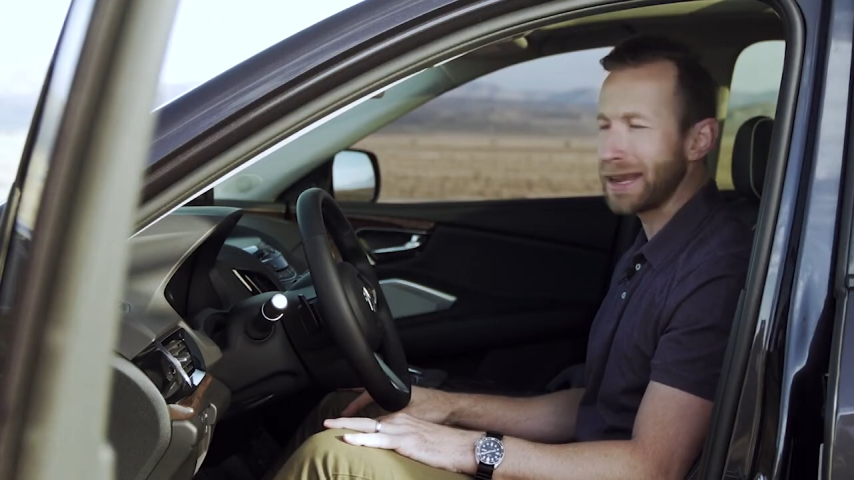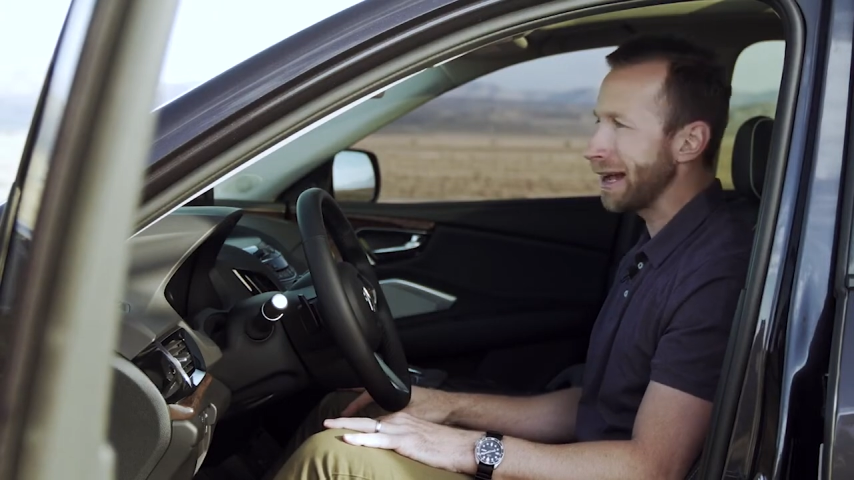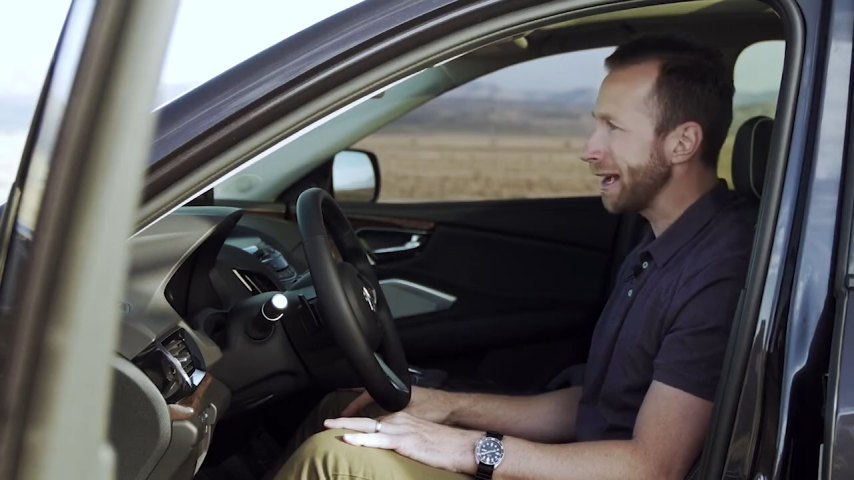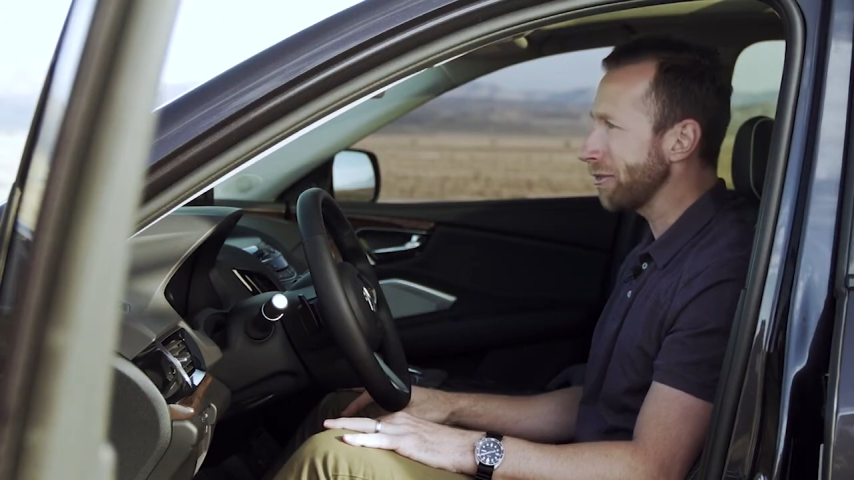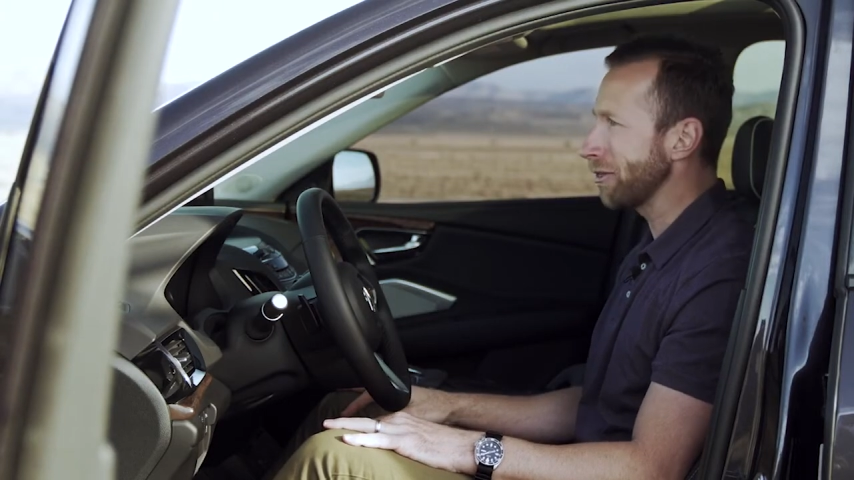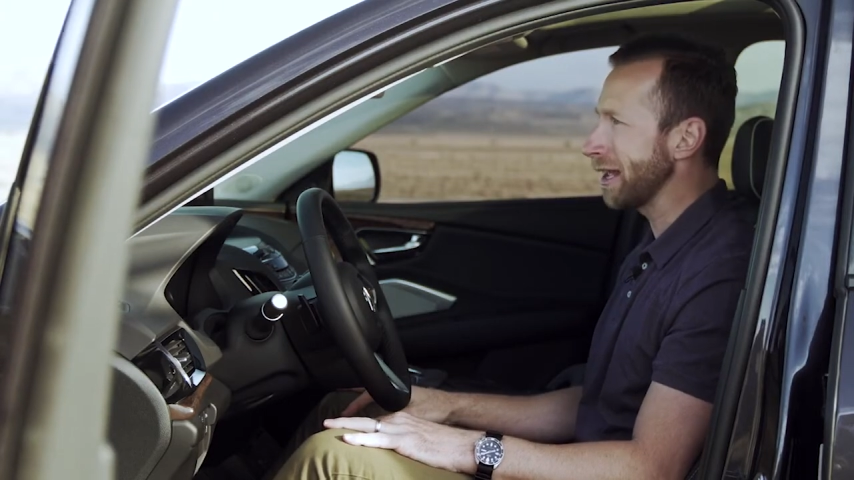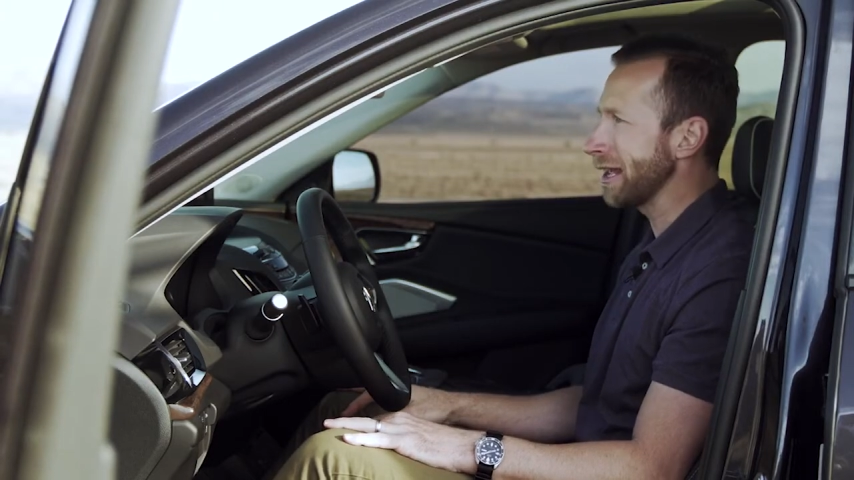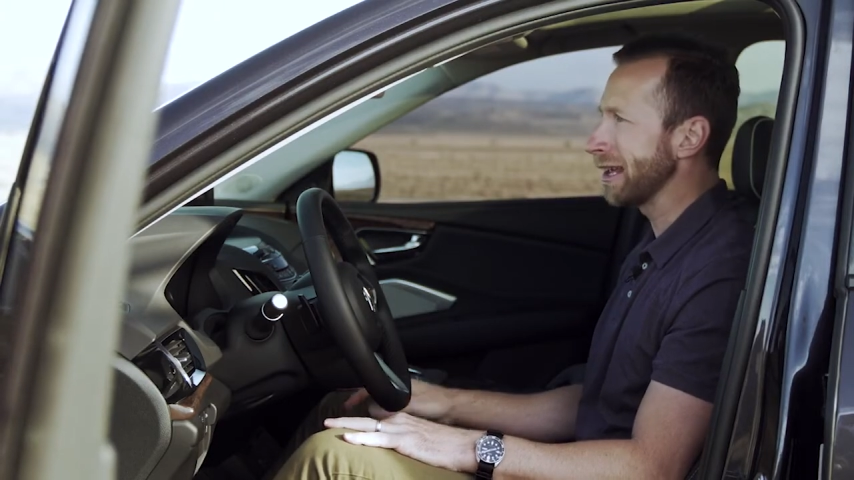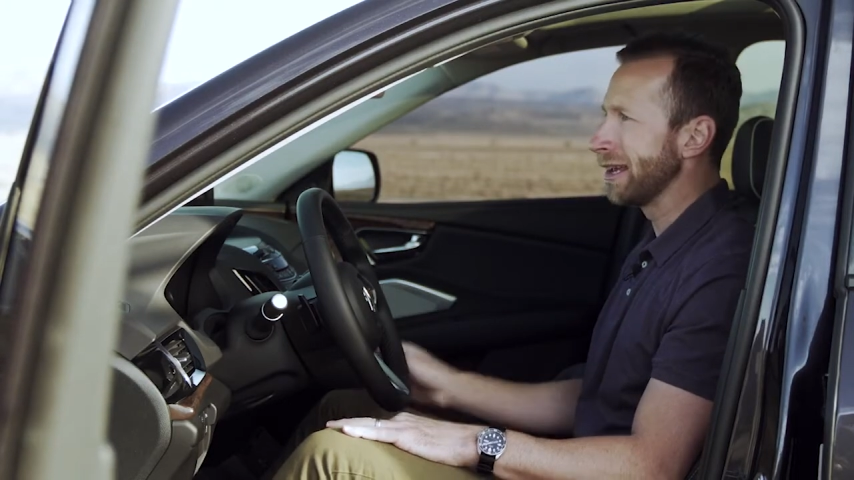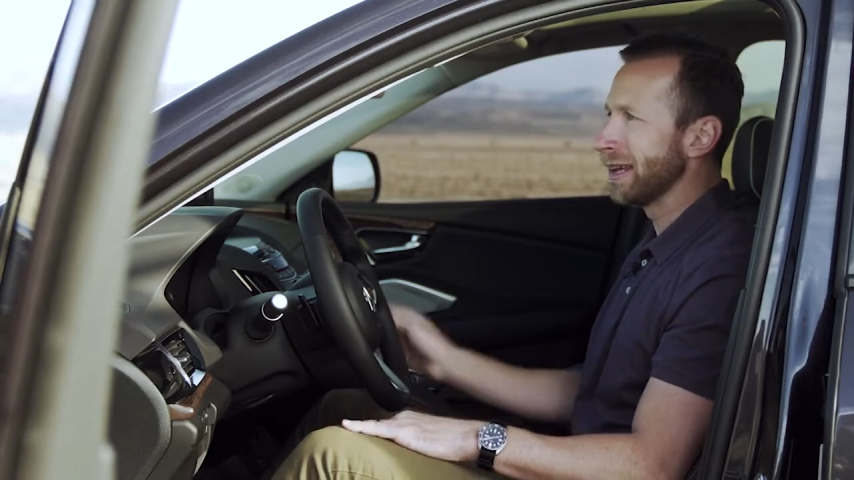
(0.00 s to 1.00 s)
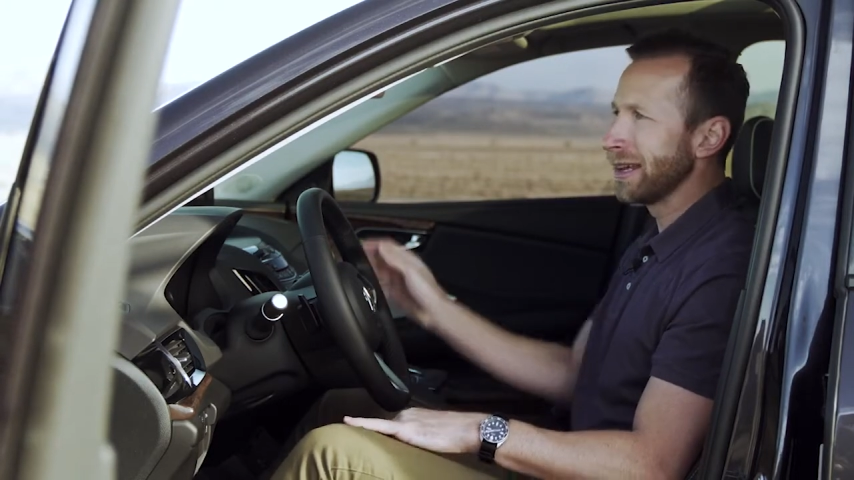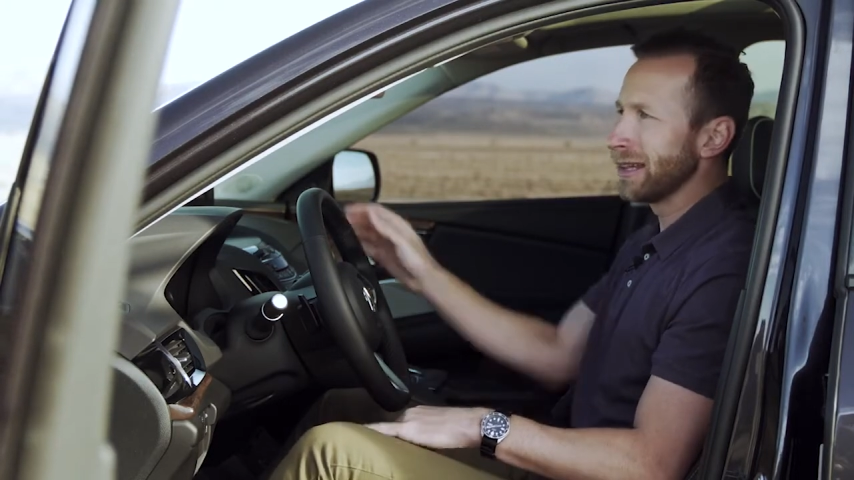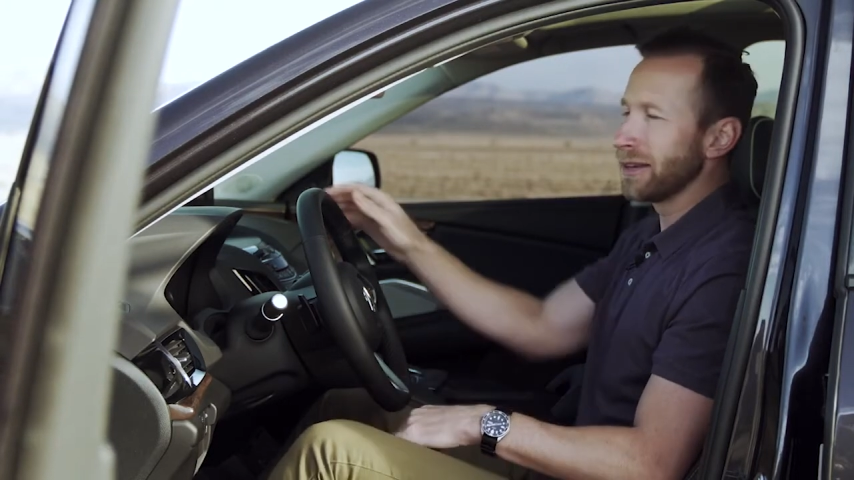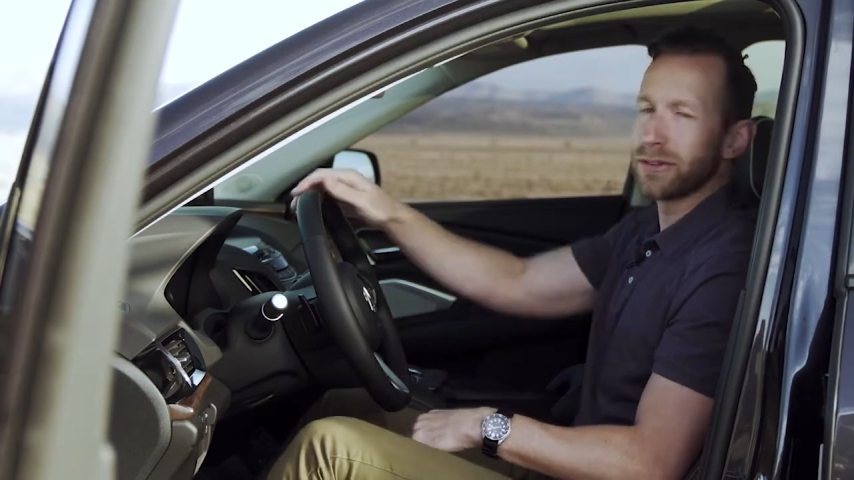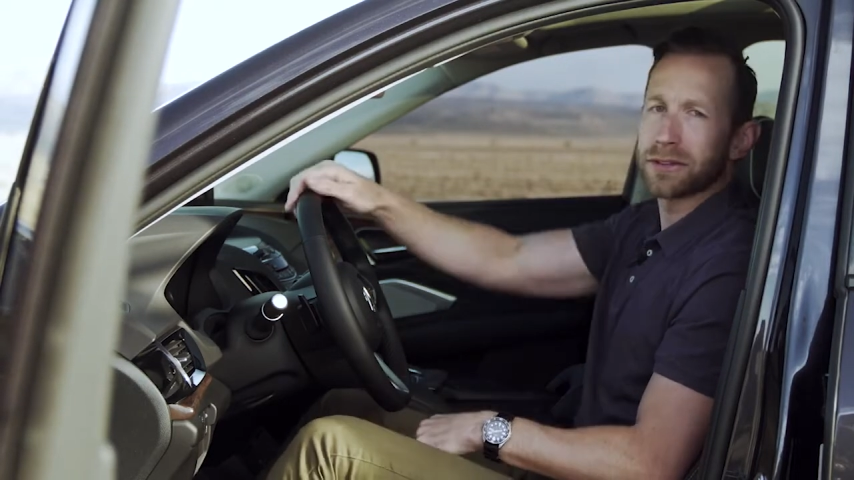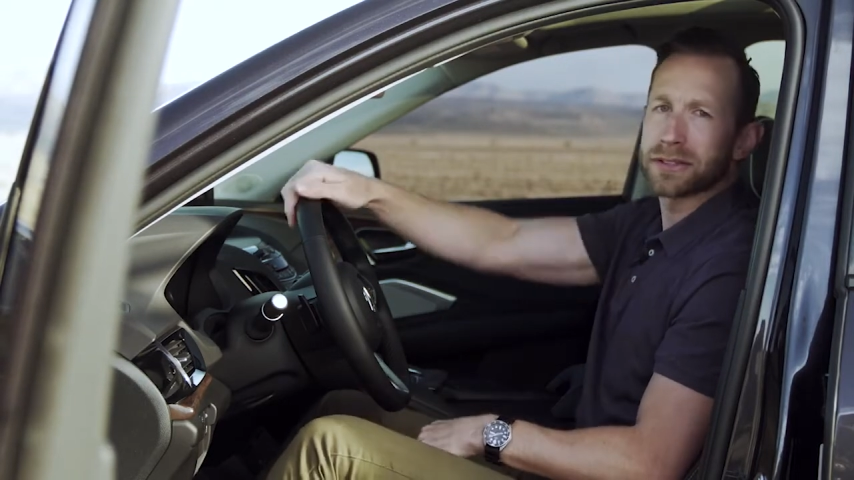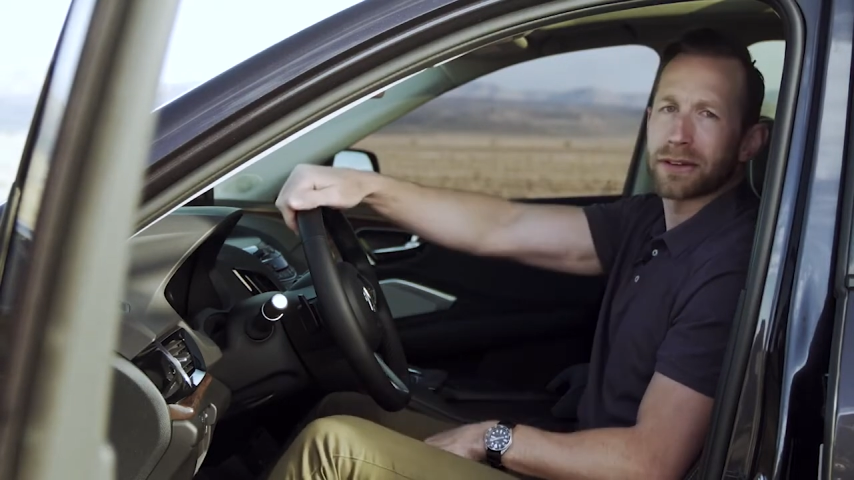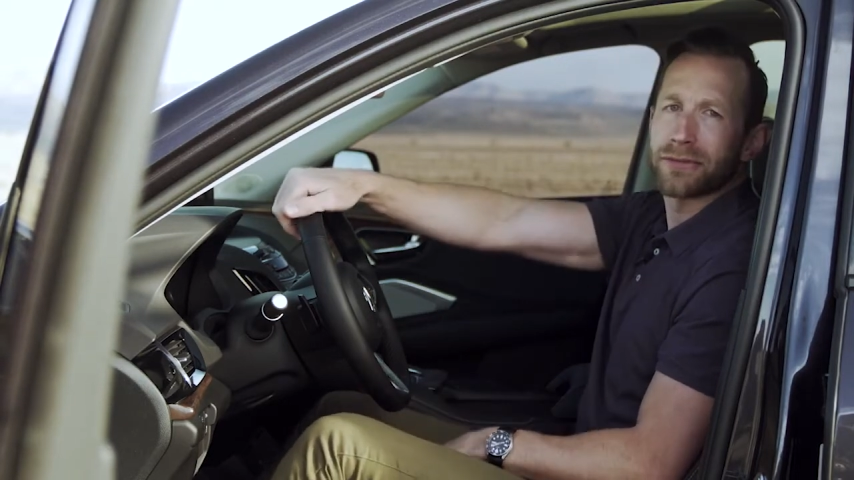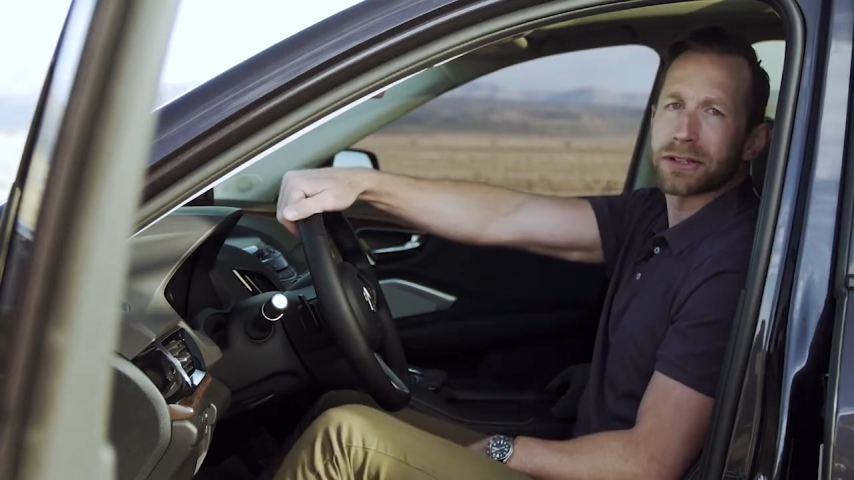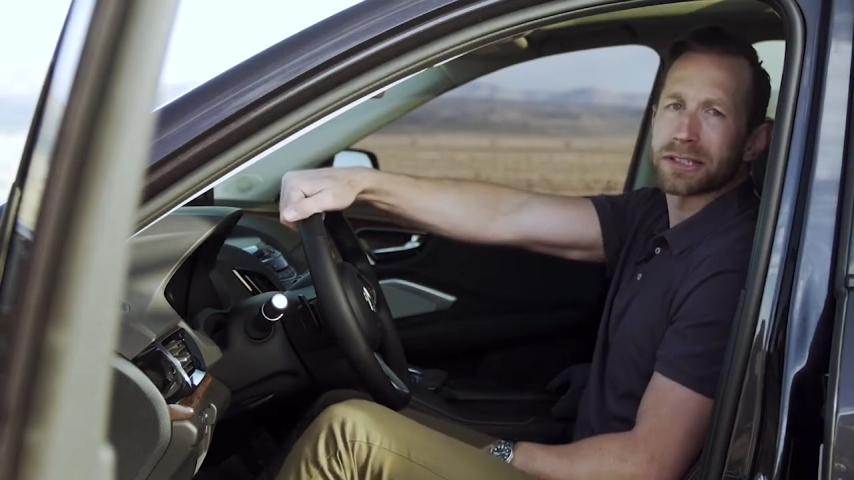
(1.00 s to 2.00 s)
and I think it feels
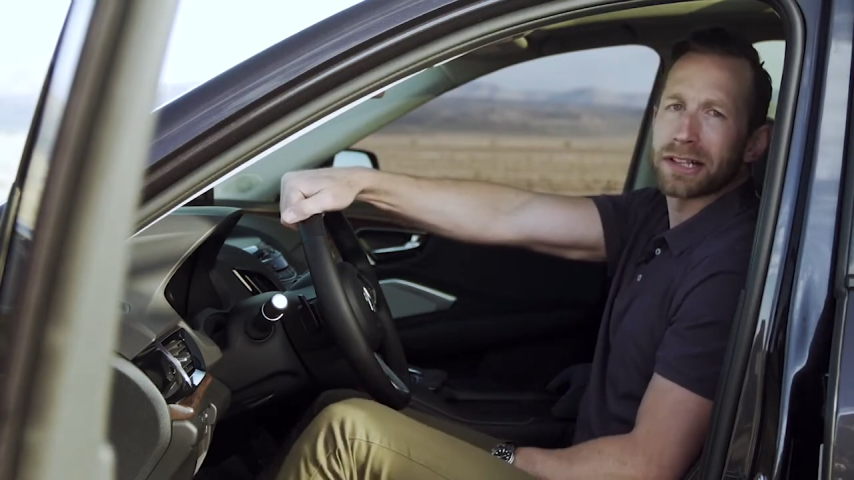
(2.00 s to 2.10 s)
like first